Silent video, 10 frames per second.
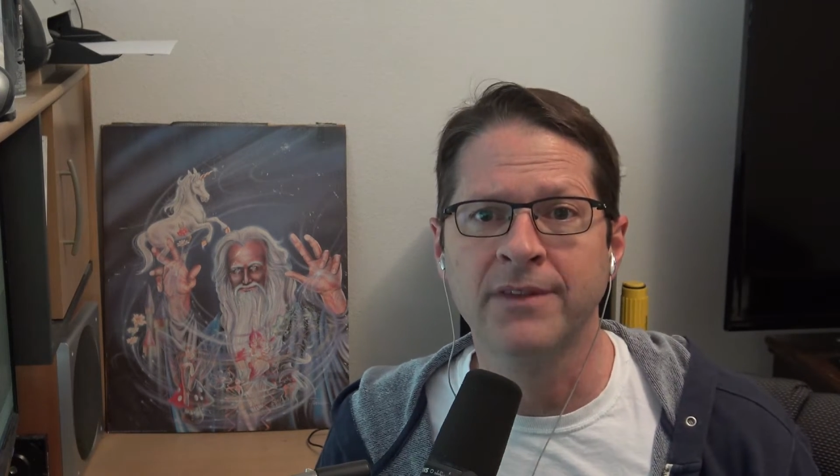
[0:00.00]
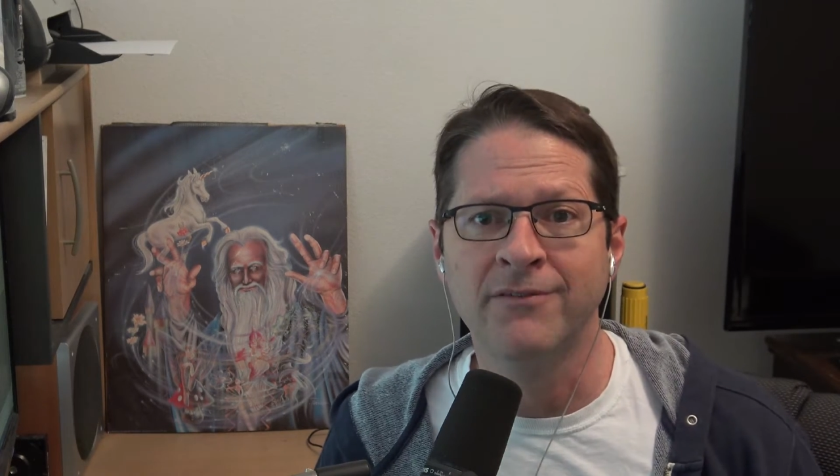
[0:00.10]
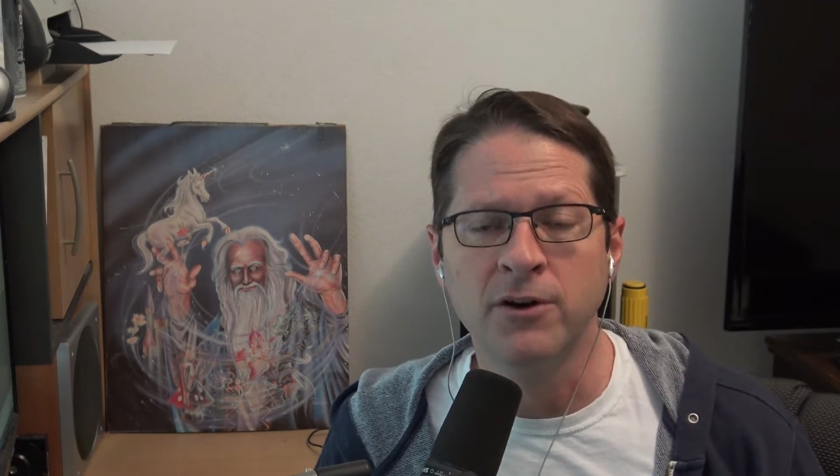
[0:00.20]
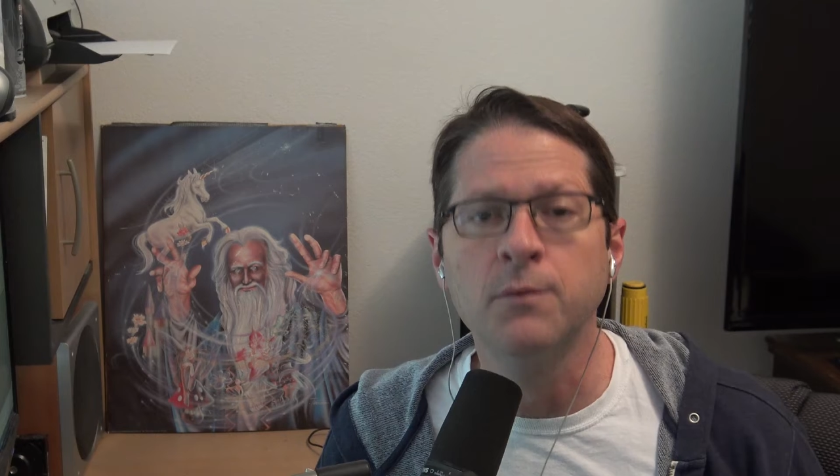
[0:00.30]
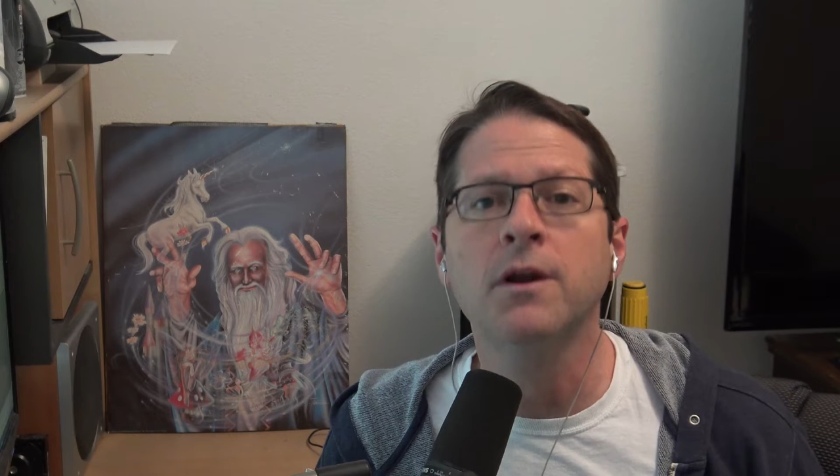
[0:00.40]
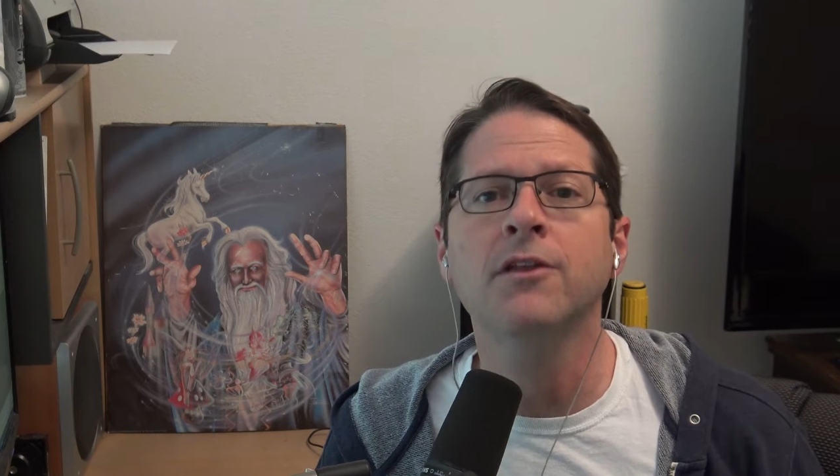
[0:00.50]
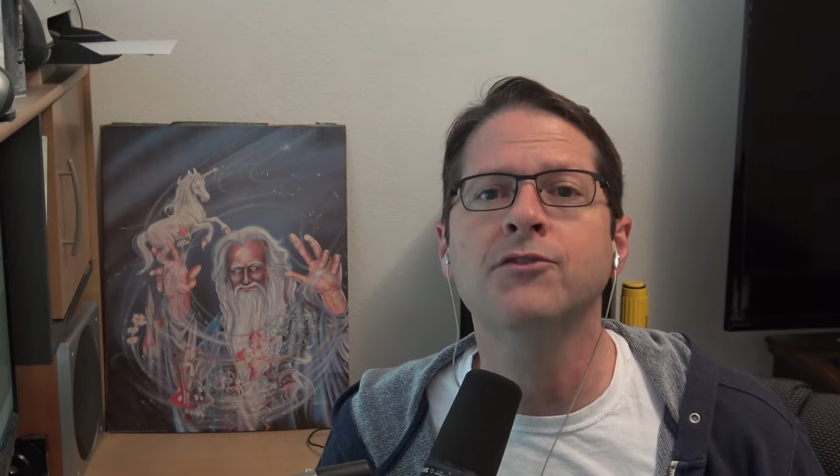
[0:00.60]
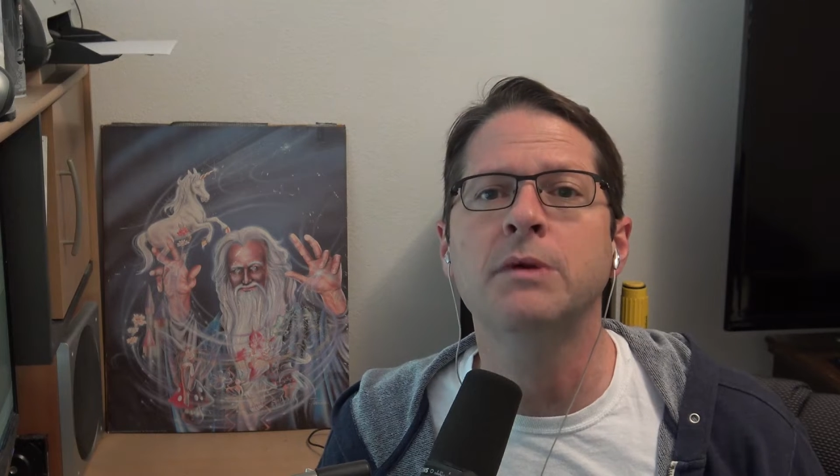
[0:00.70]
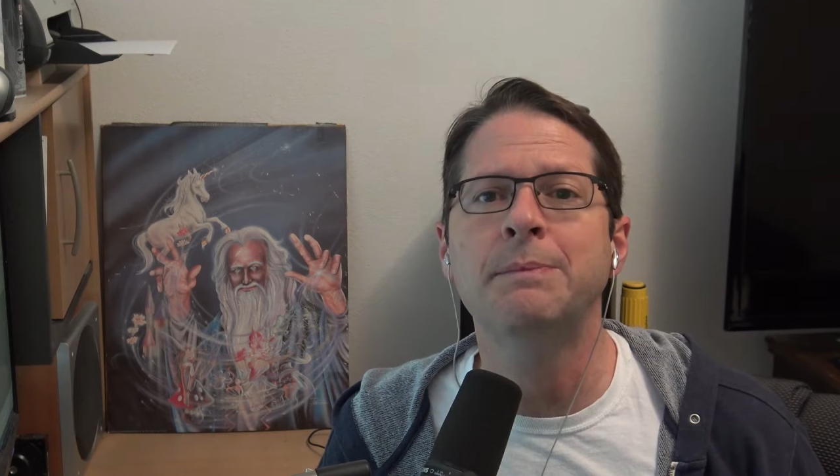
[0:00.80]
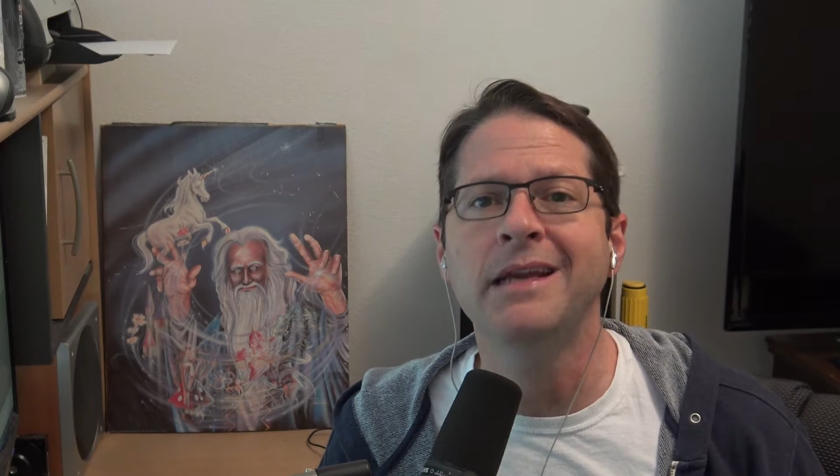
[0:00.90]
if you're in one of
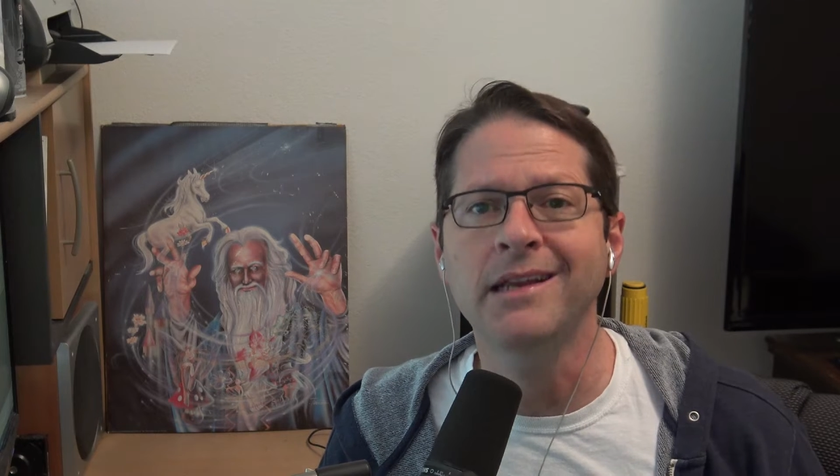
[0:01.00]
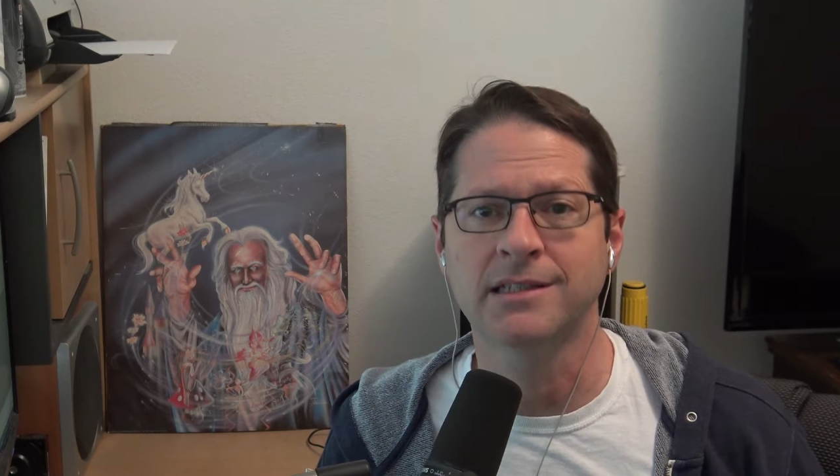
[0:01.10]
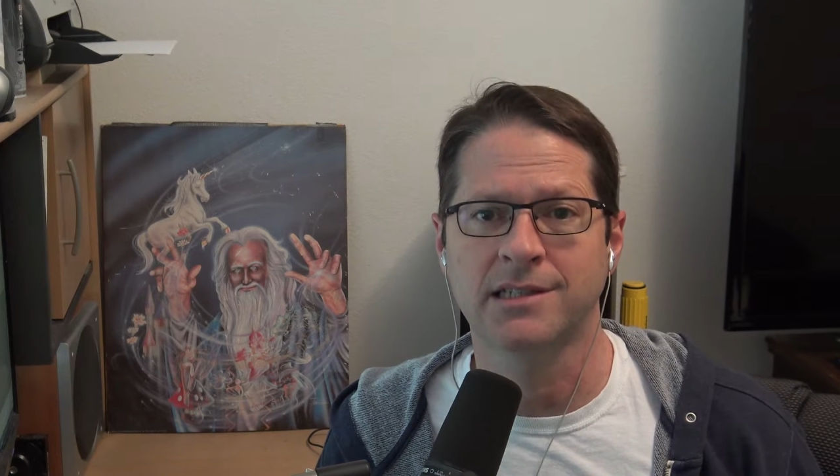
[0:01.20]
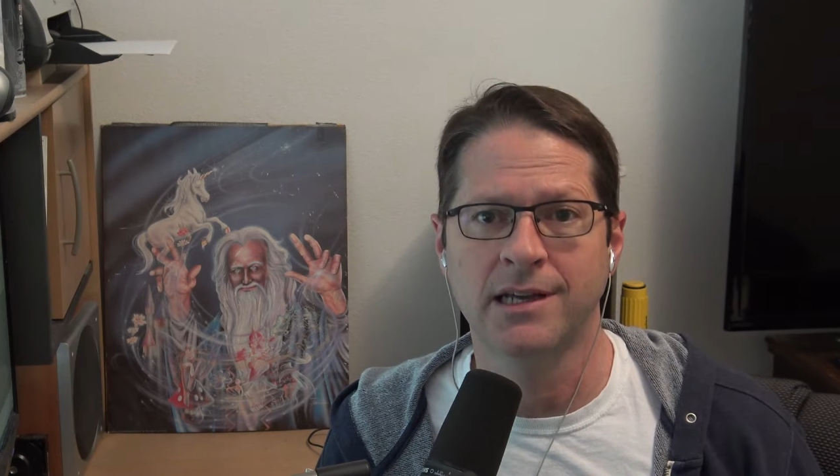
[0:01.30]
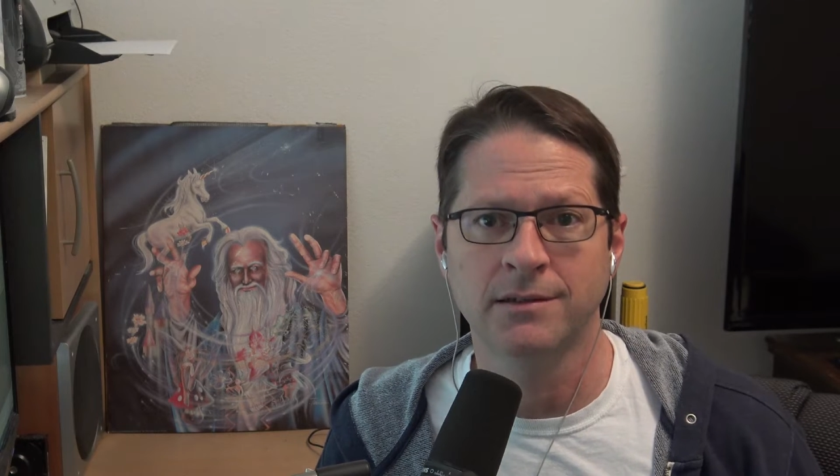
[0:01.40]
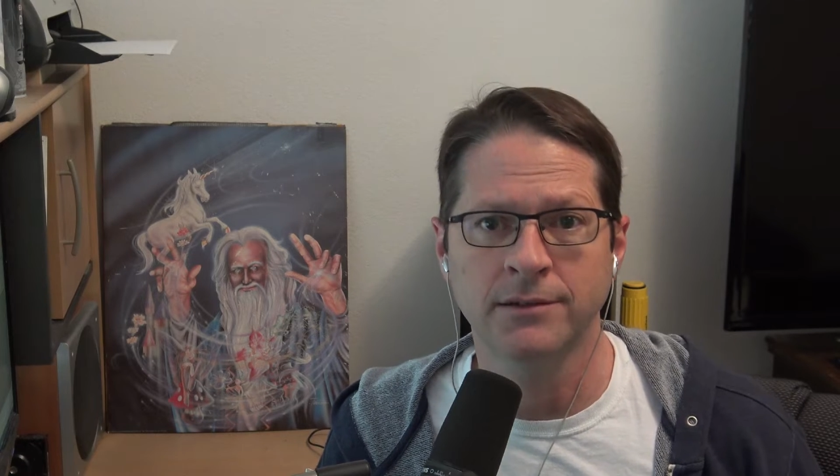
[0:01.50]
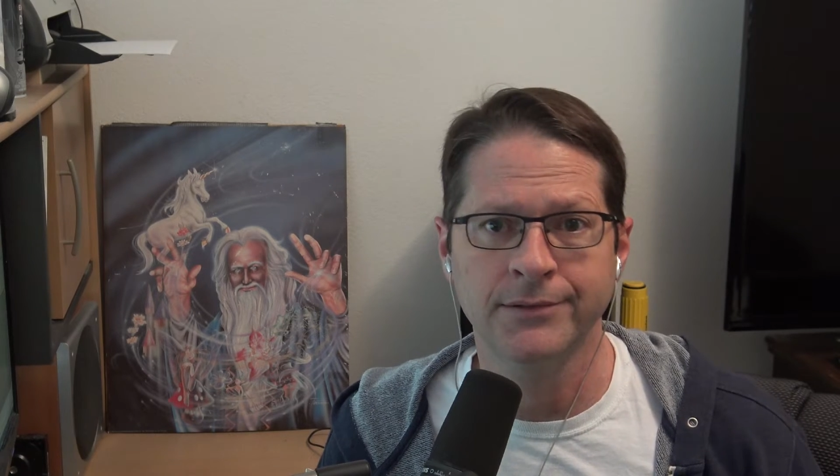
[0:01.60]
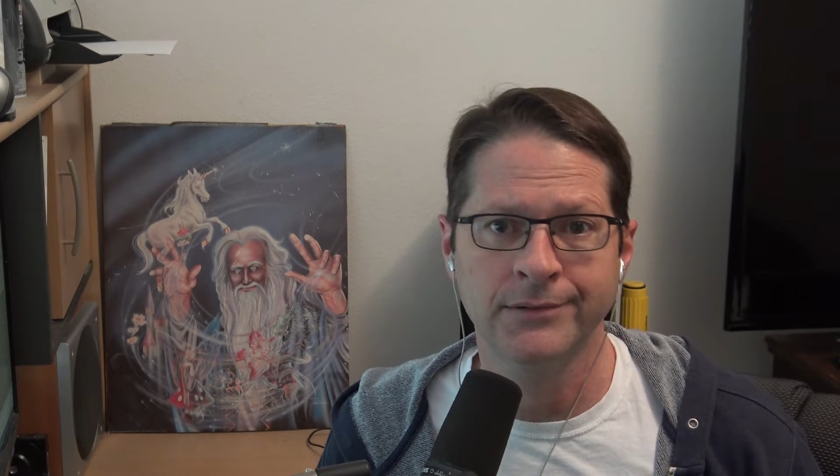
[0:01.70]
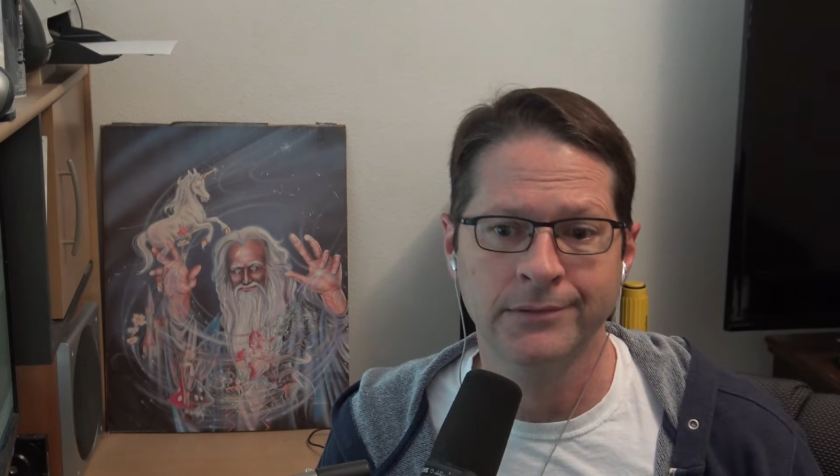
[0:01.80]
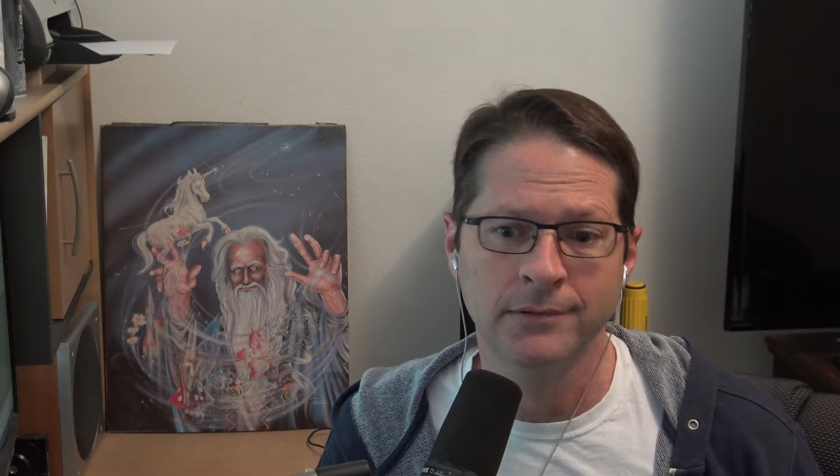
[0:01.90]
those repeating cycles,